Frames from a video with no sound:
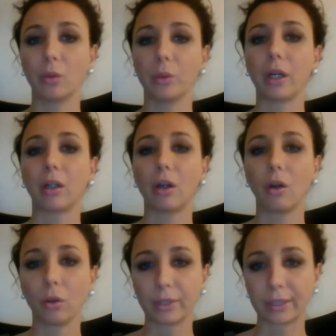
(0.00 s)
we are
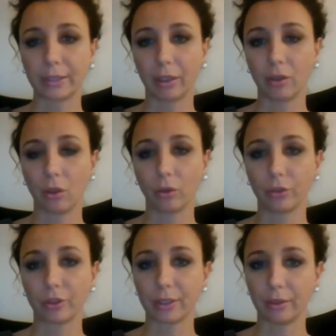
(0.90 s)
all the
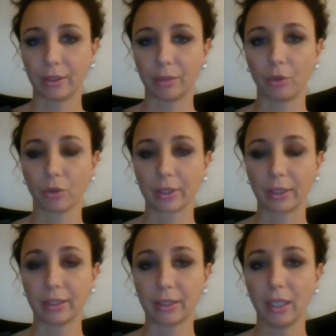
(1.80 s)
stakeholders in this
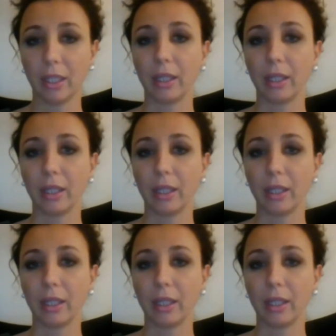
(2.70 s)
process,